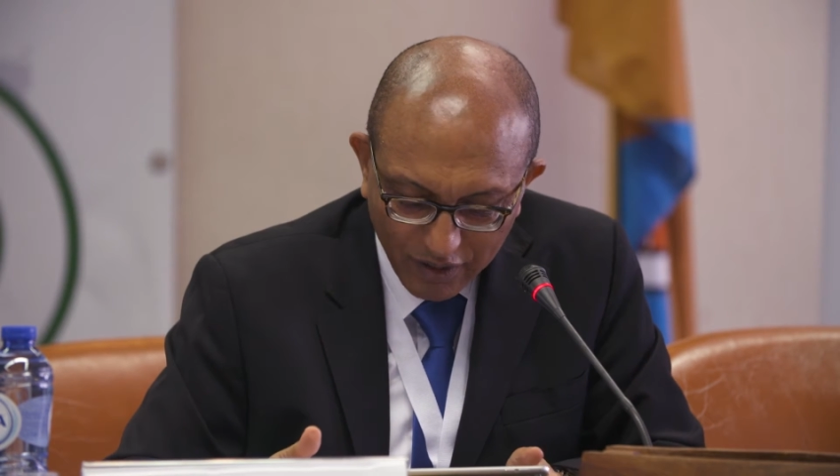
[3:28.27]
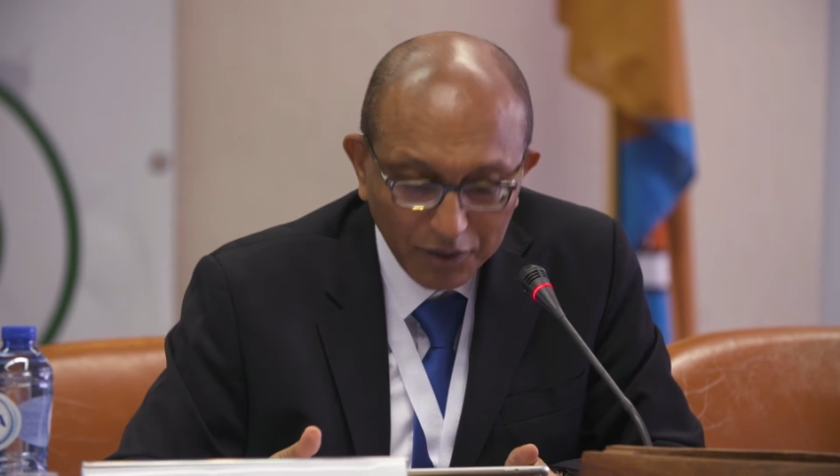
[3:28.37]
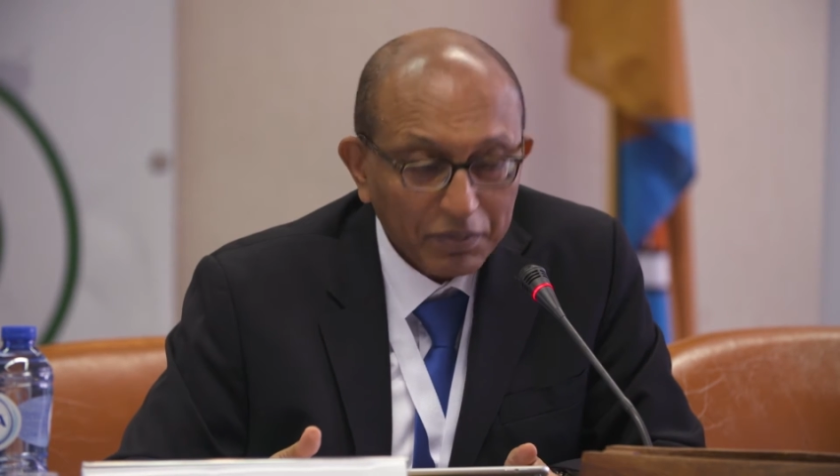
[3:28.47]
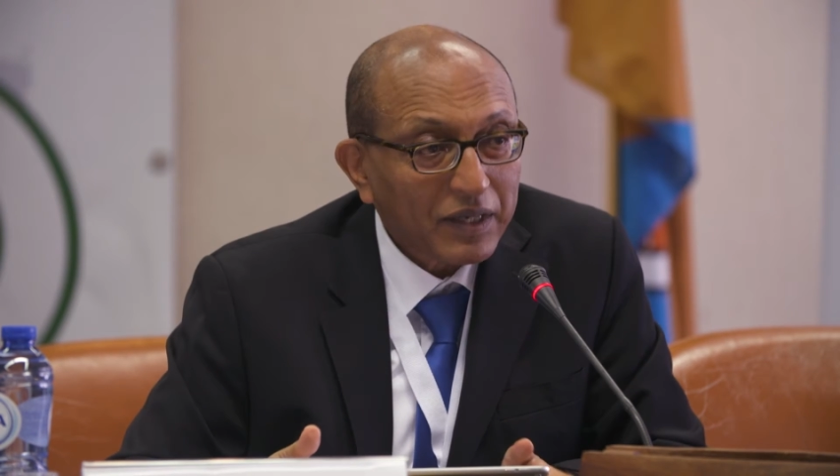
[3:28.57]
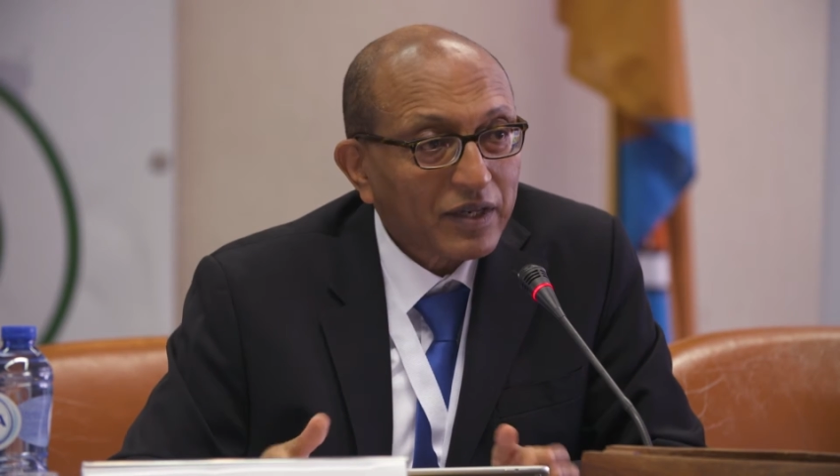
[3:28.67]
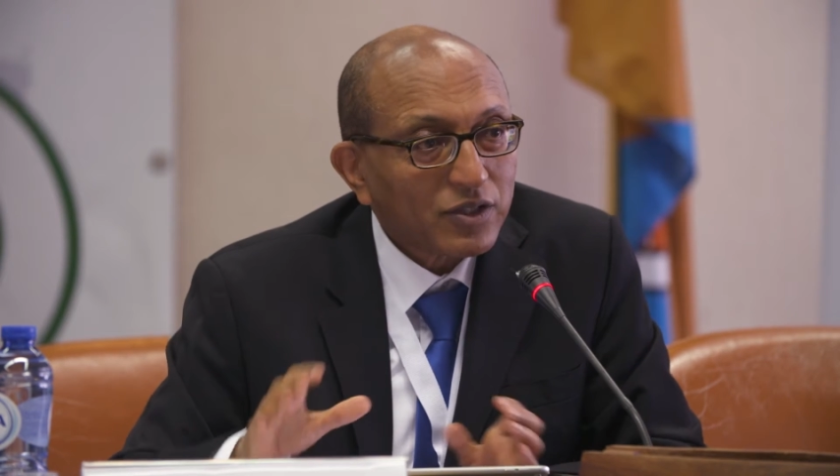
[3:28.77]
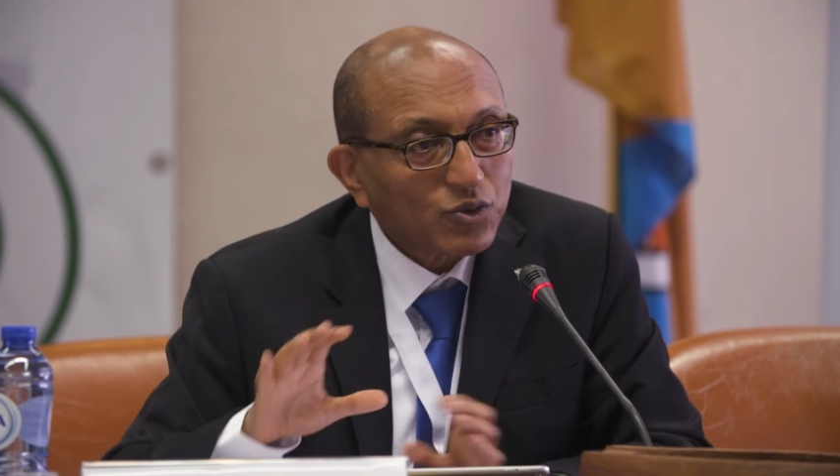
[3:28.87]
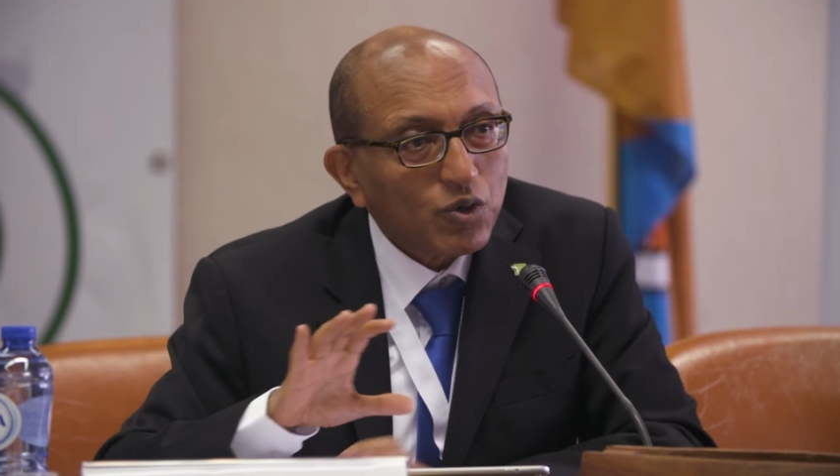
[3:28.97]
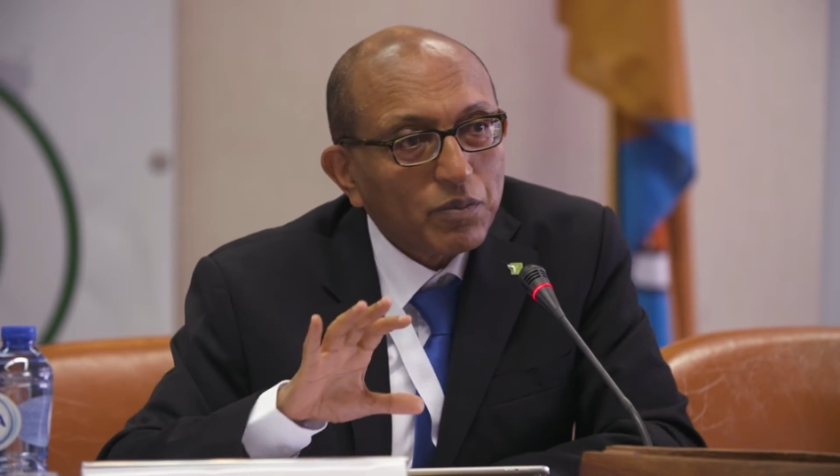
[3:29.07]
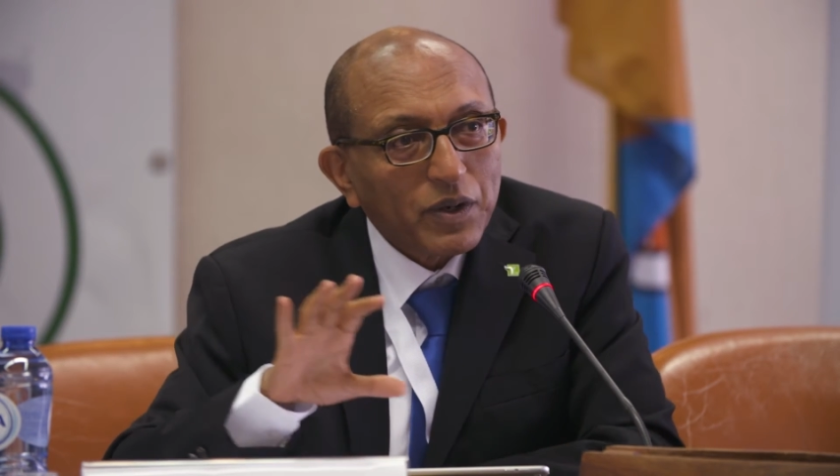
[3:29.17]

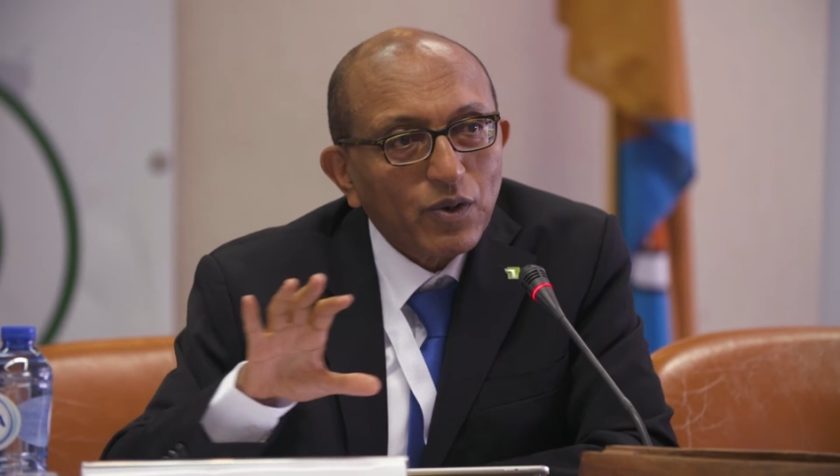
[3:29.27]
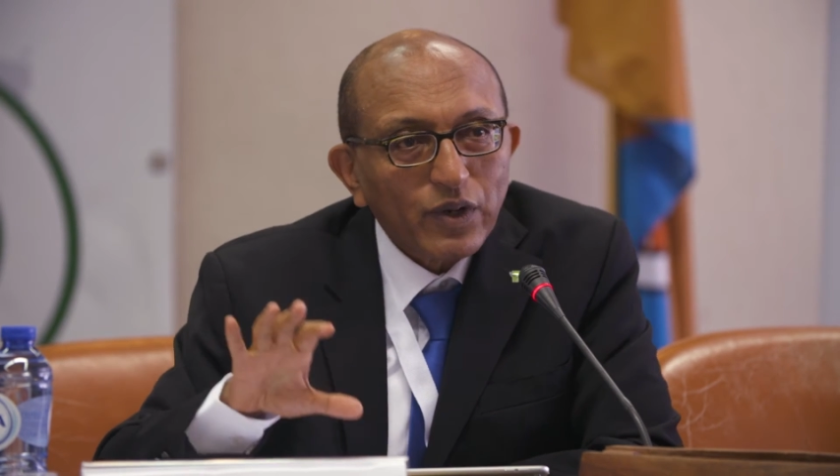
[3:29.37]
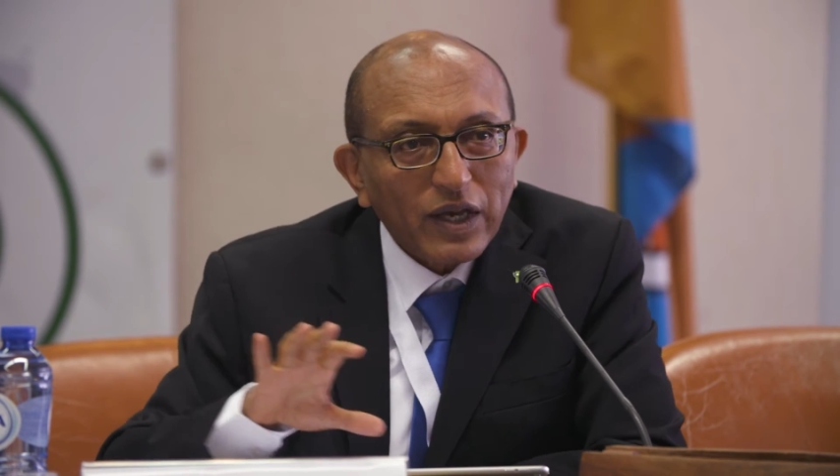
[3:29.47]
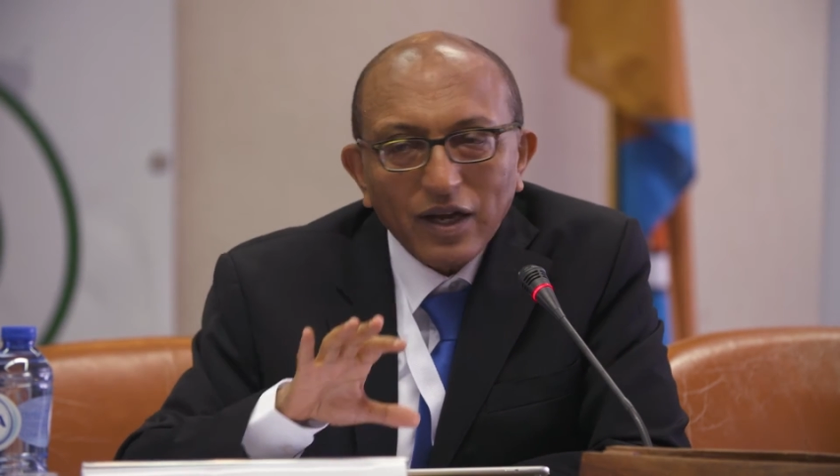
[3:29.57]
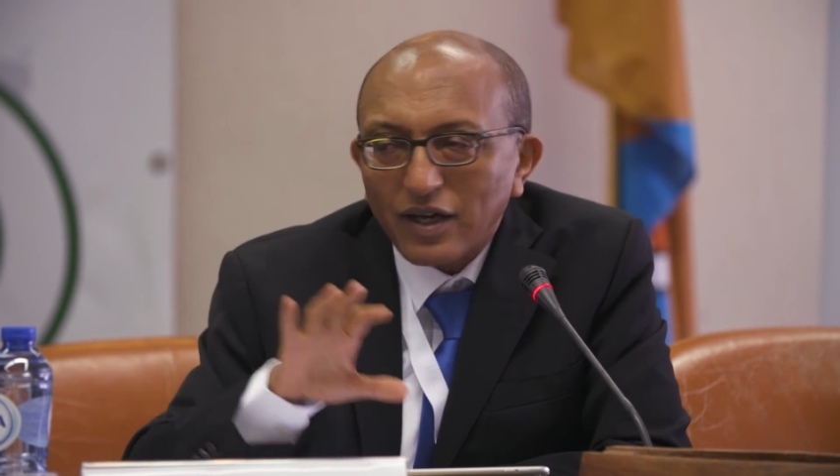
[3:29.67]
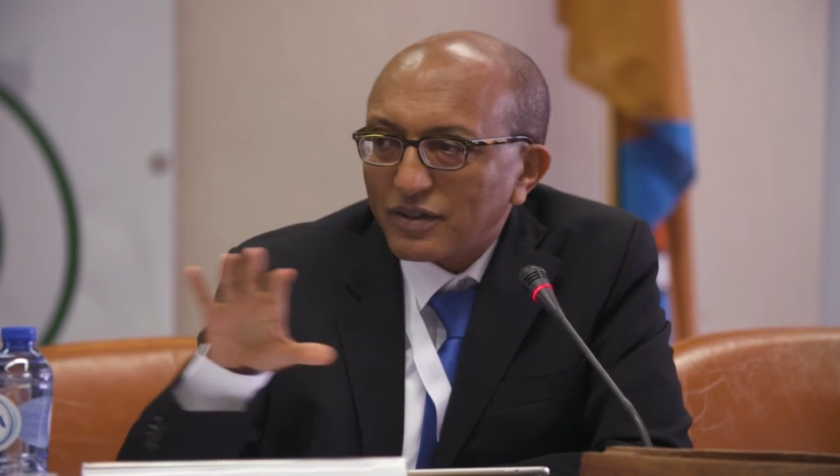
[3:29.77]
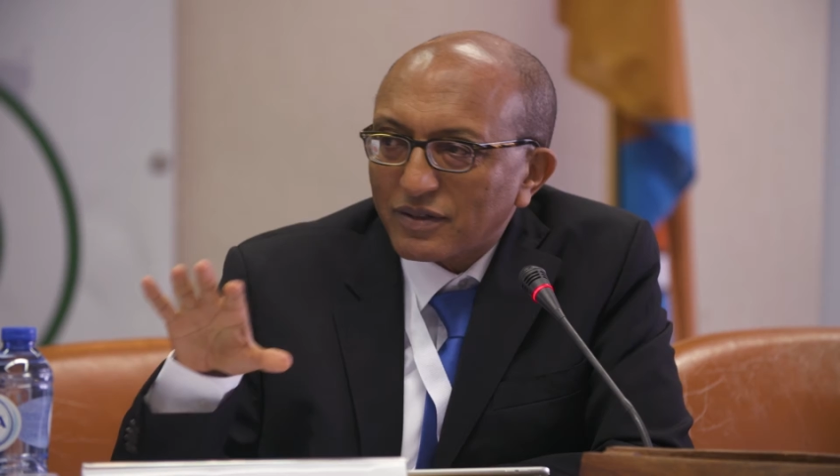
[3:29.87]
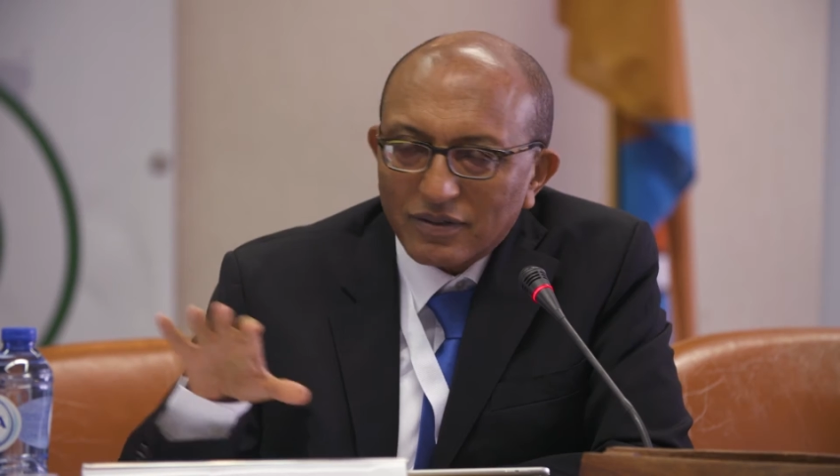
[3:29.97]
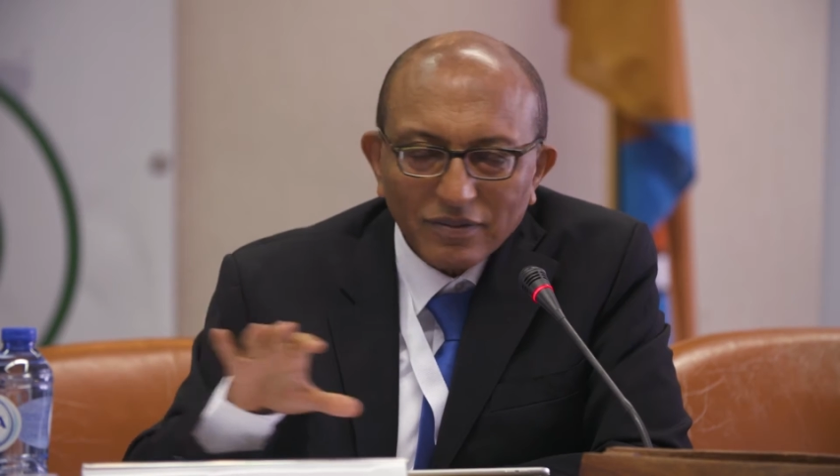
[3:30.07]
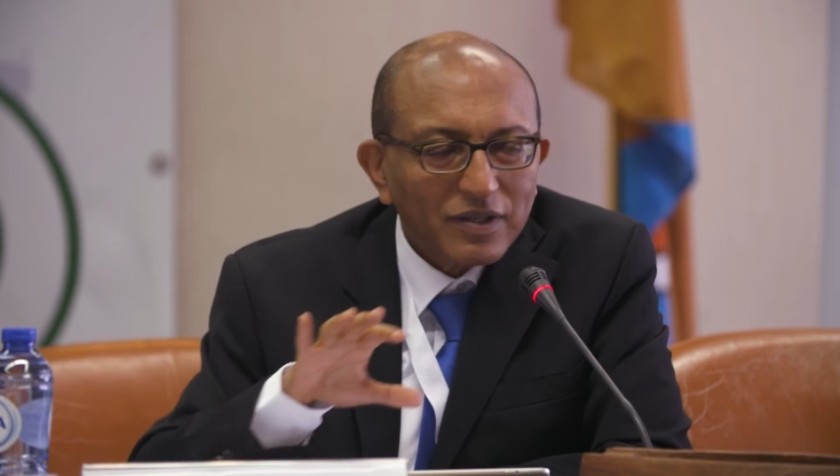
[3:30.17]
speakers who will be looking
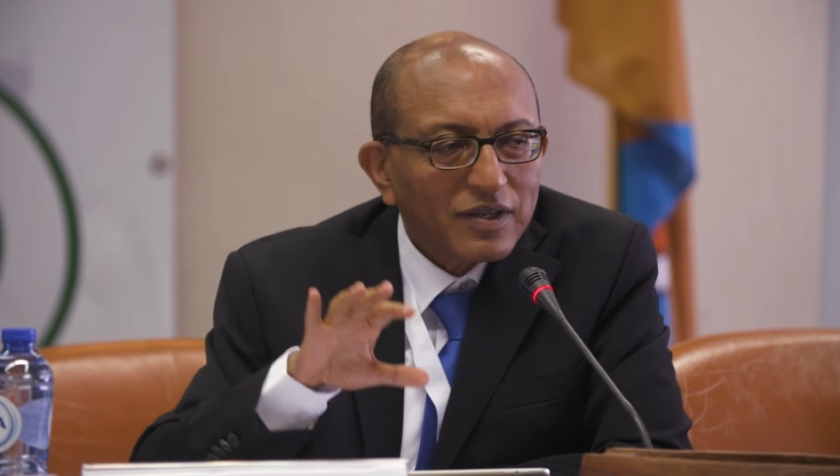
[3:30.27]
at